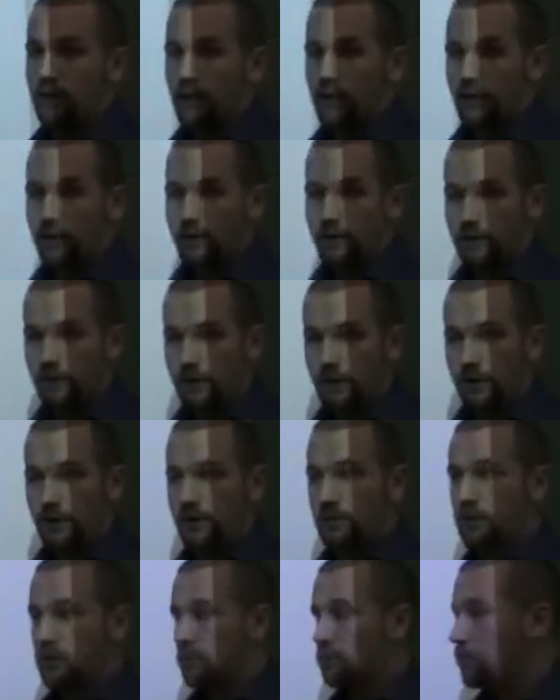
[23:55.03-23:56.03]
And the
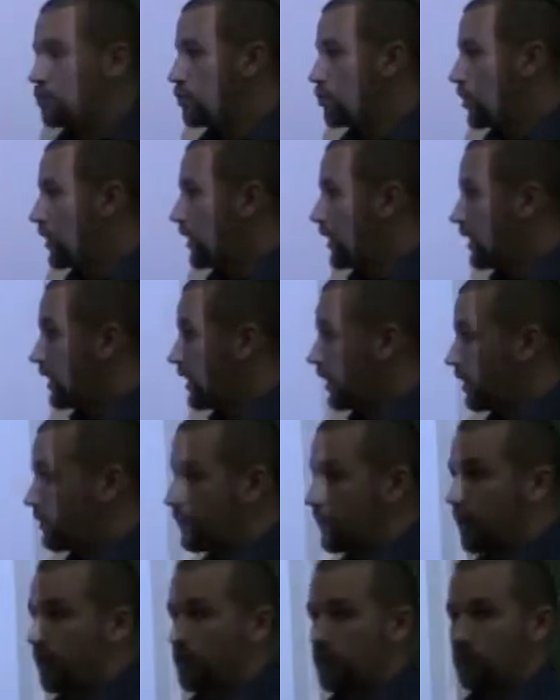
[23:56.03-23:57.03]
kids do enjoy it, and
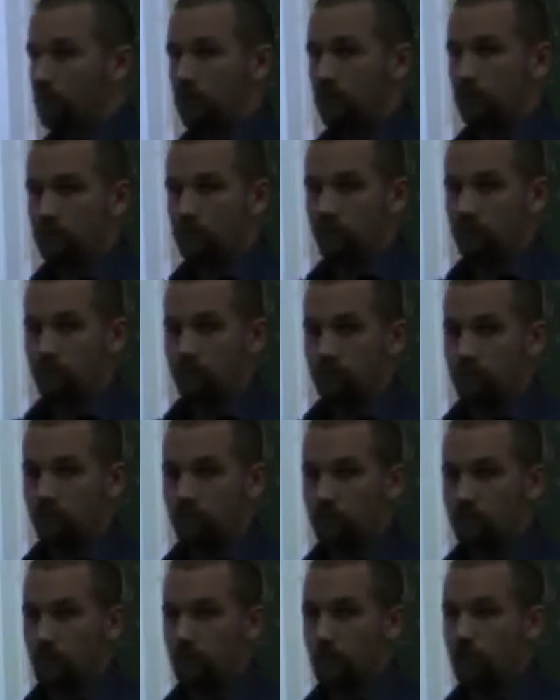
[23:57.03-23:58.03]
I've got
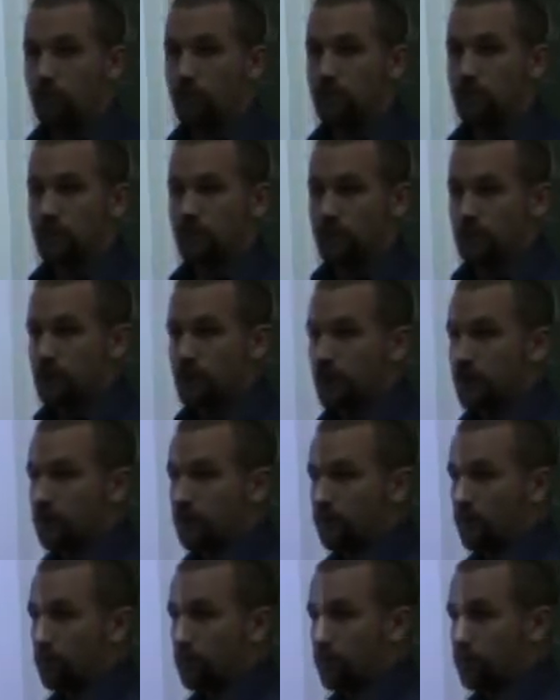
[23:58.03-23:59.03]
good success
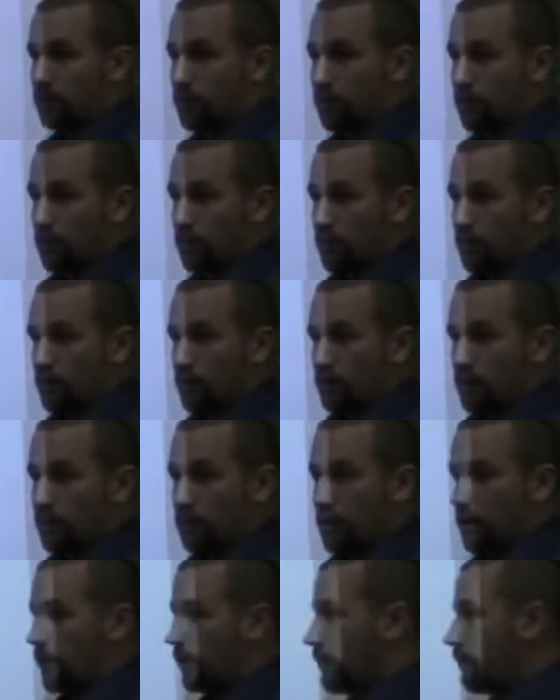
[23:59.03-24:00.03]
from it.
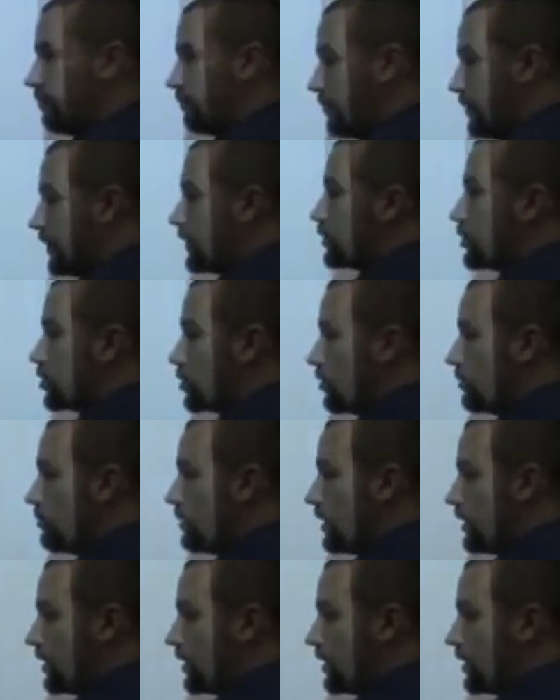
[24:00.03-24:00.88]
Now, this should be